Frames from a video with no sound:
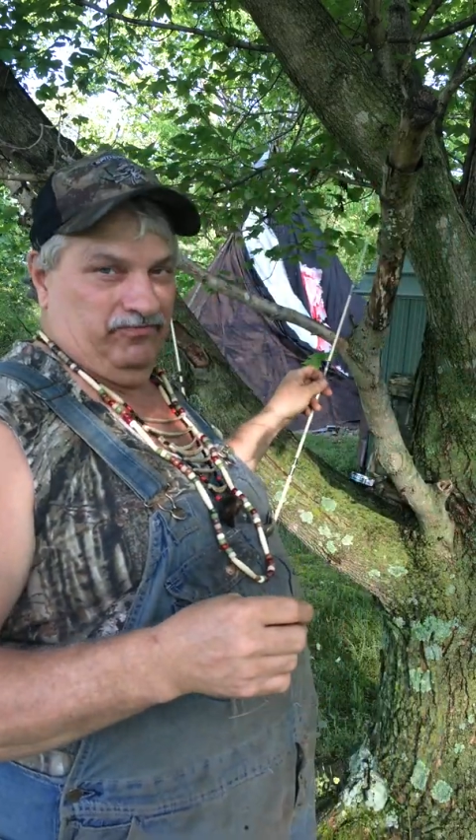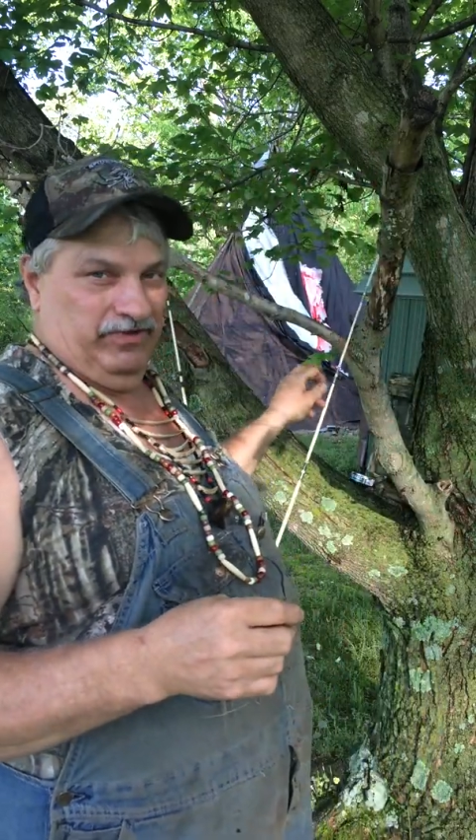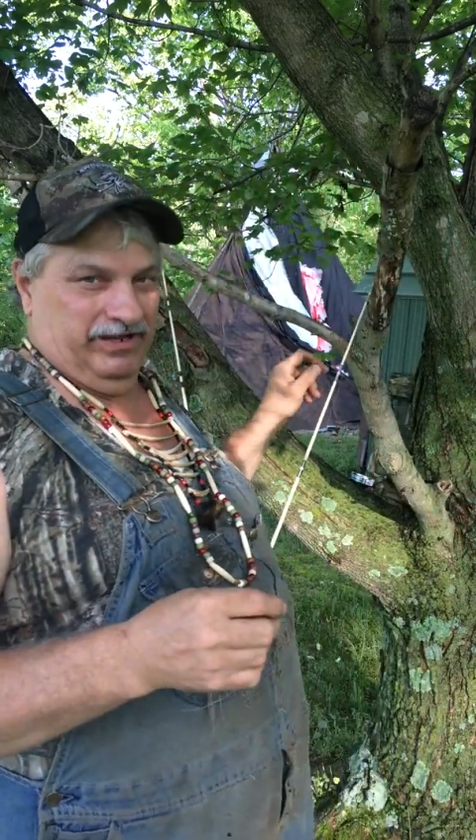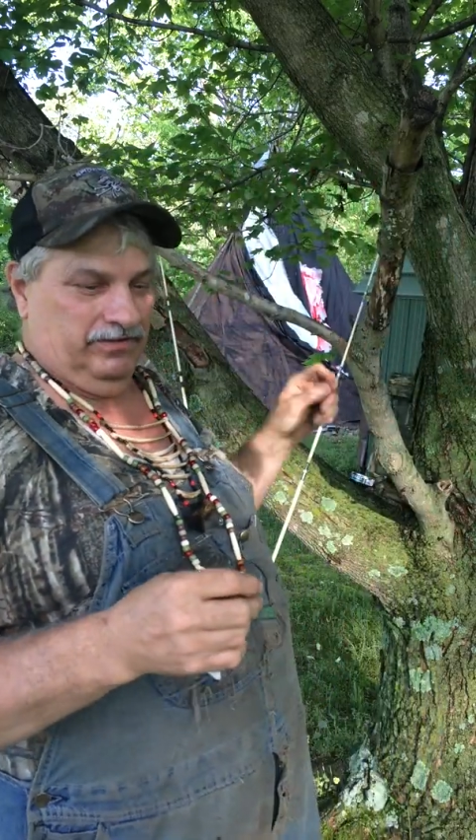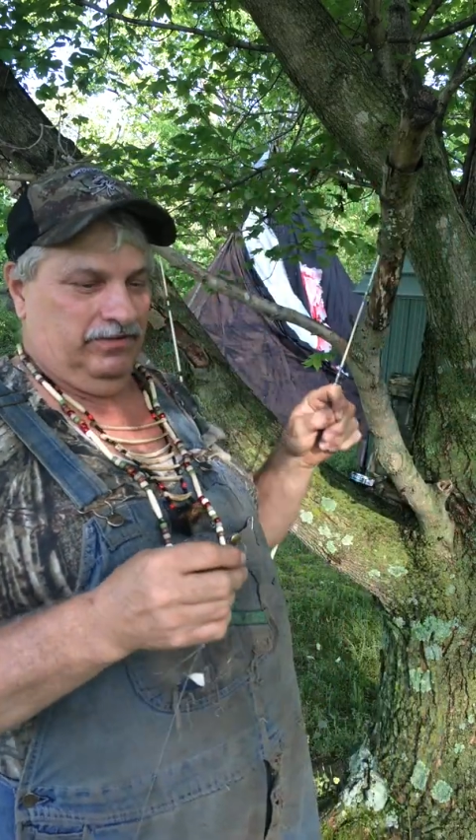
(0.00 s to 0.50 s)

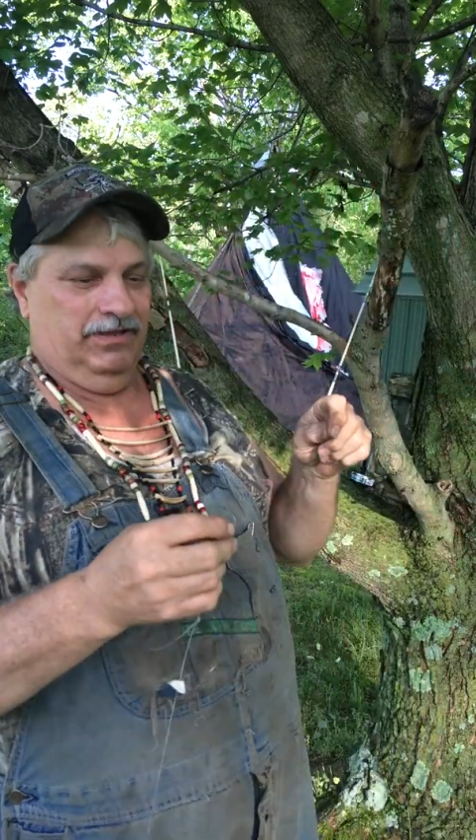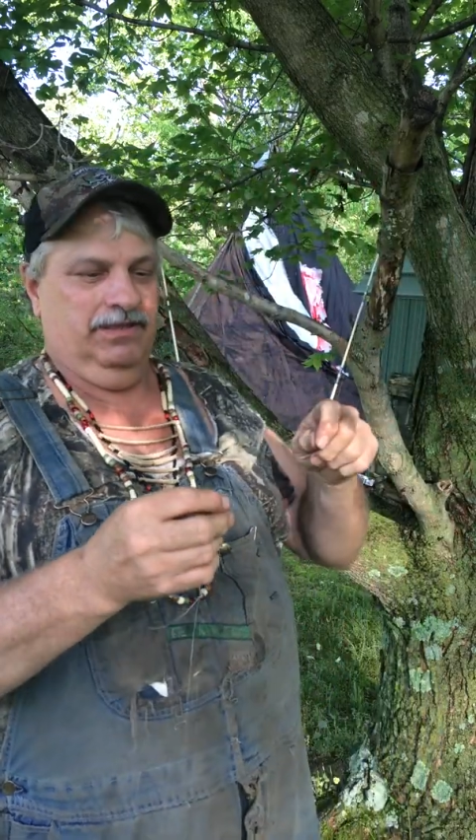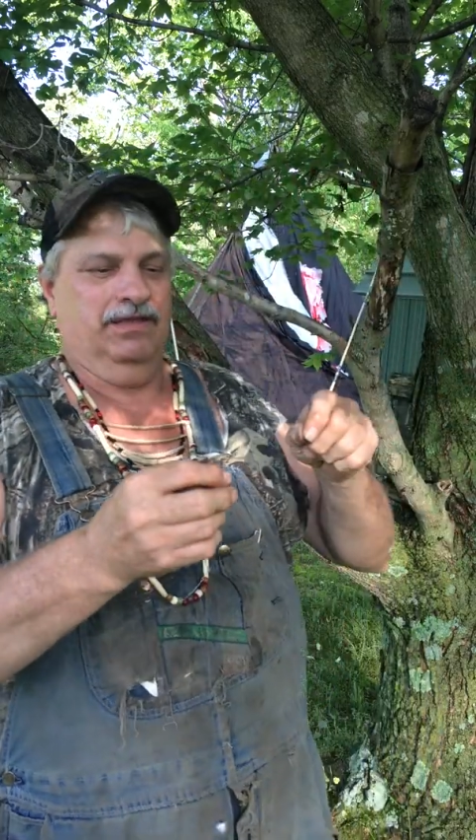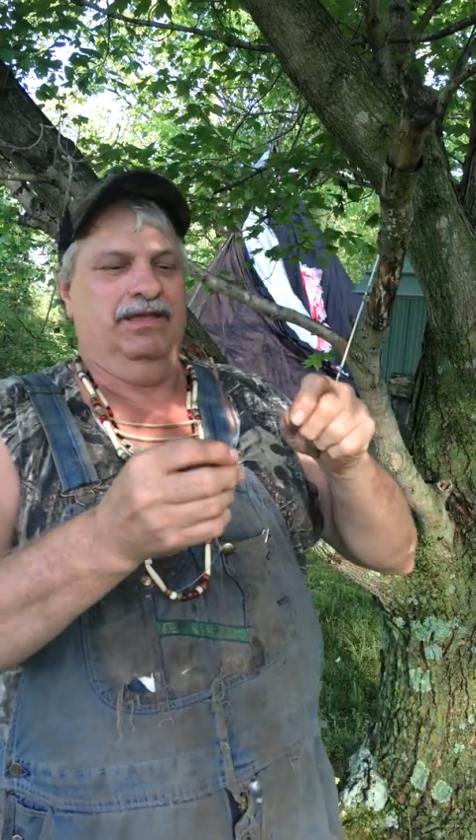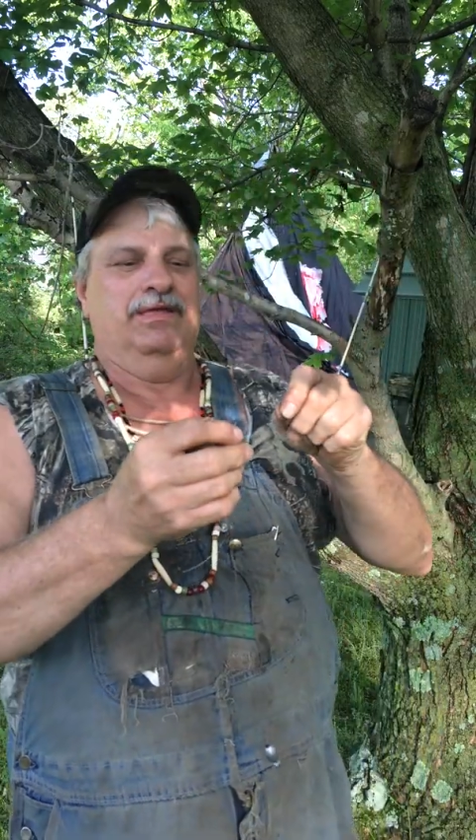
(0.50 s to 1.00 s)
and reel.
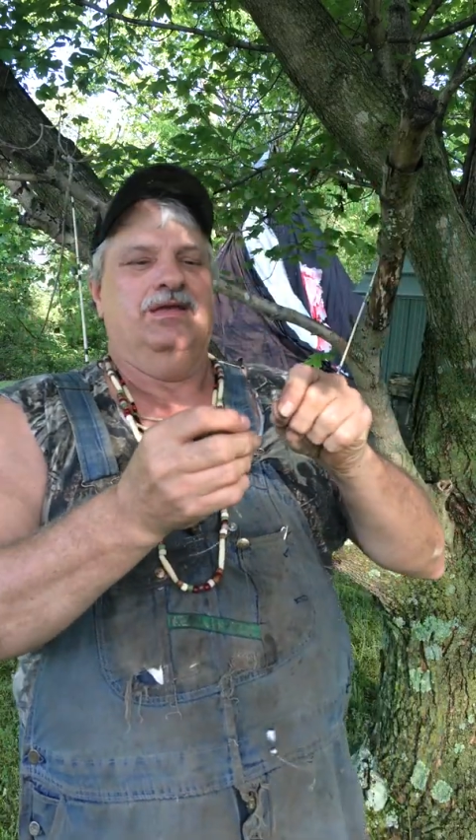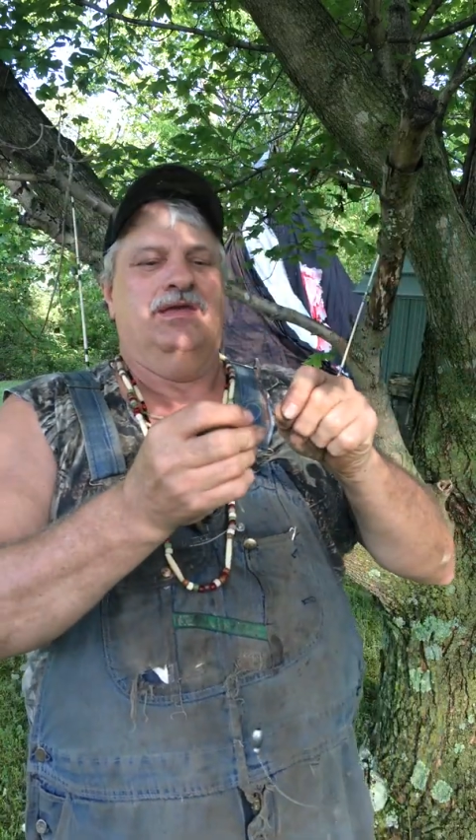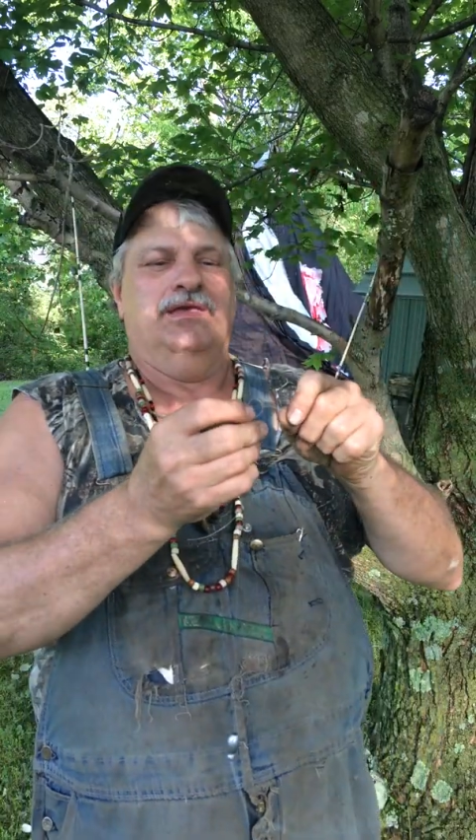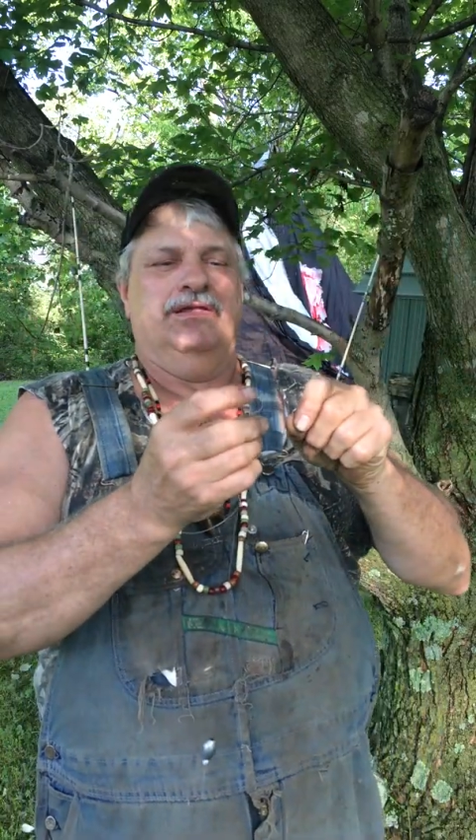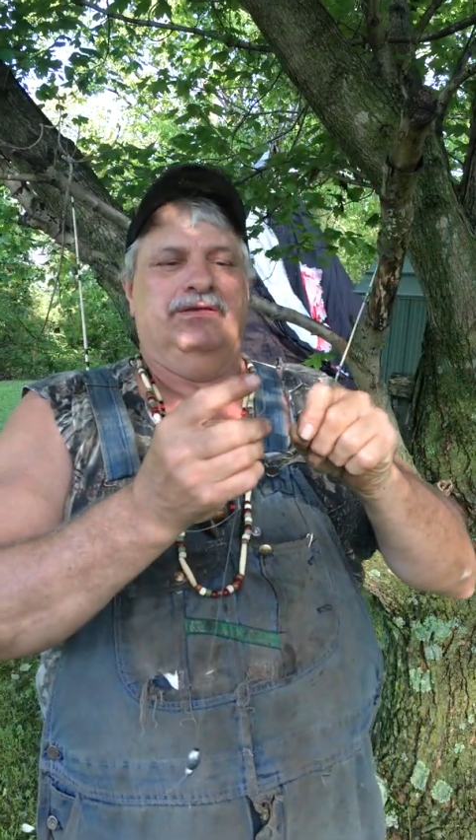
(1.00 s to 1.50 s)

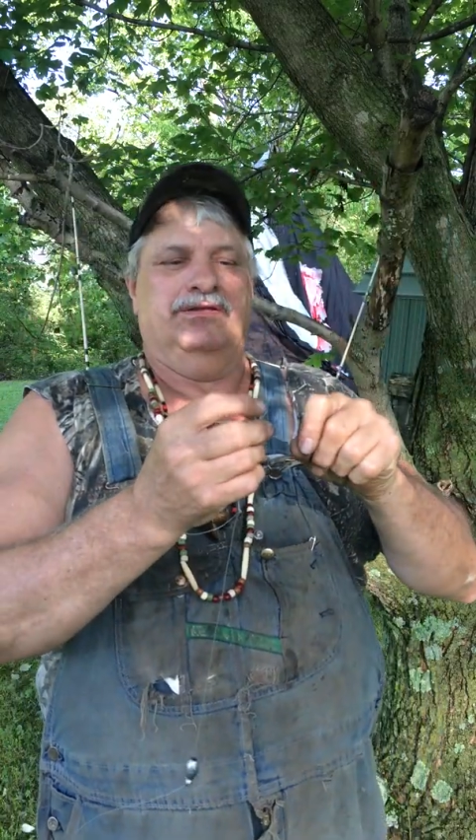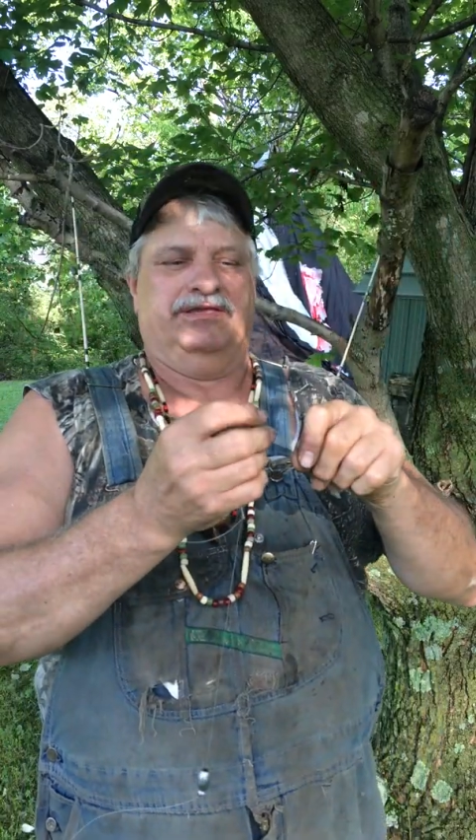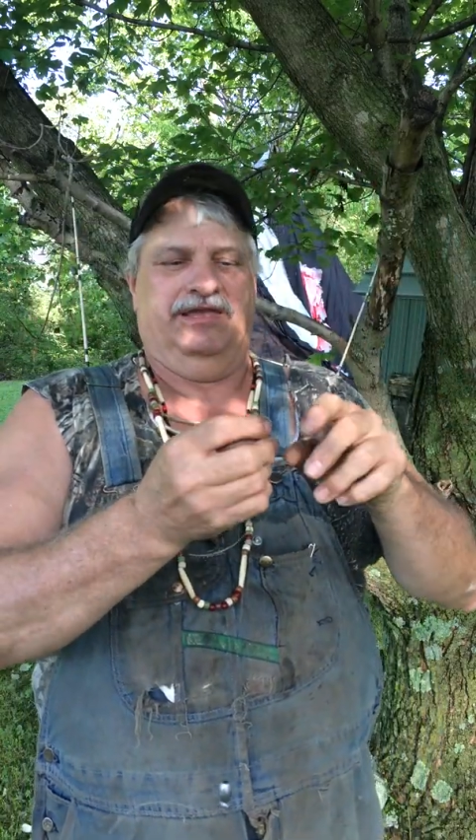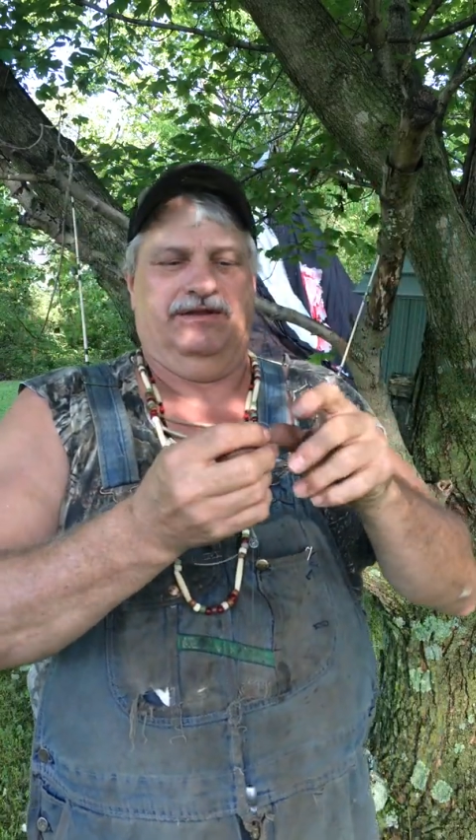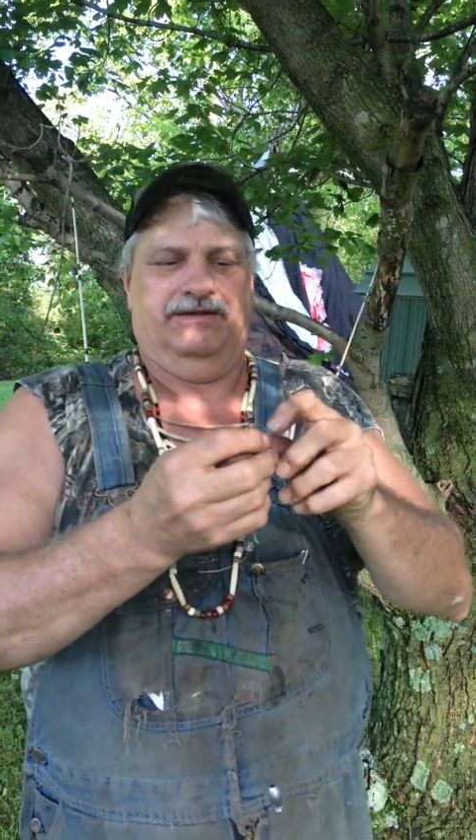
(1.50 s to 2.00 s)

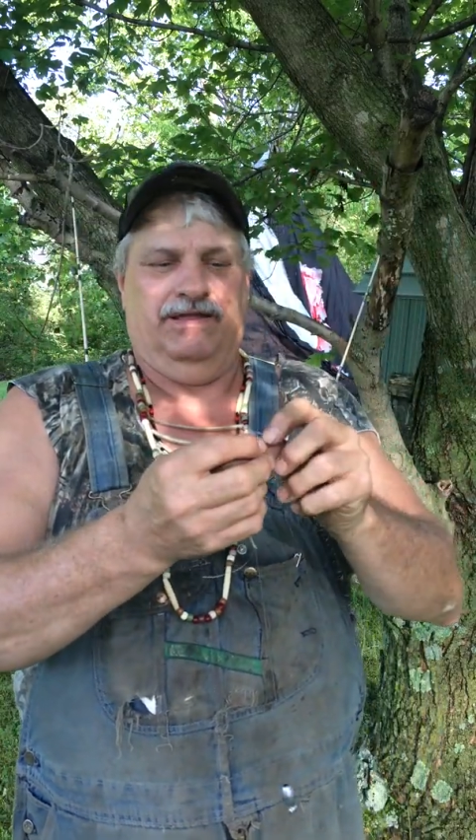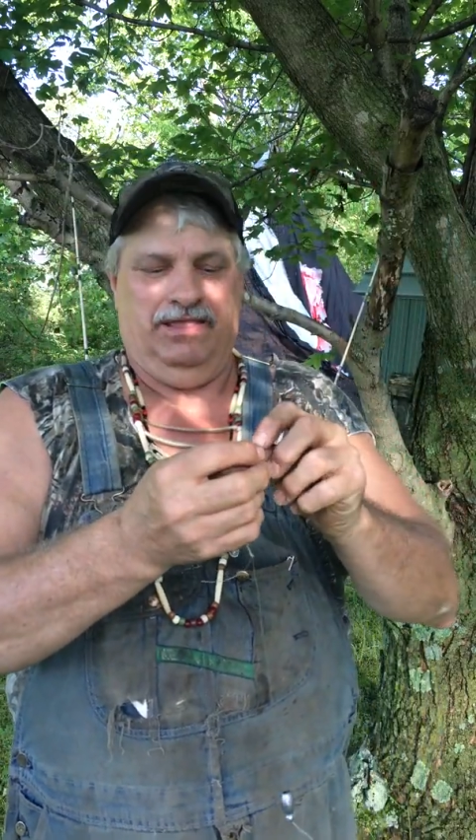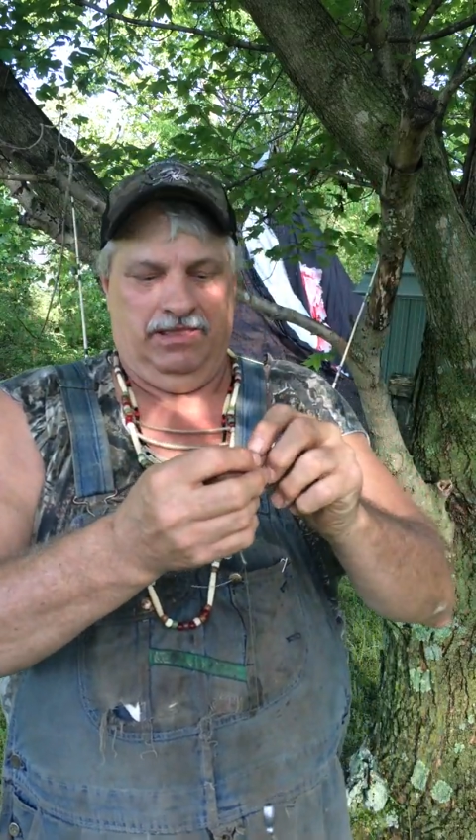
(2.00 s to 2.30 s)
Look here.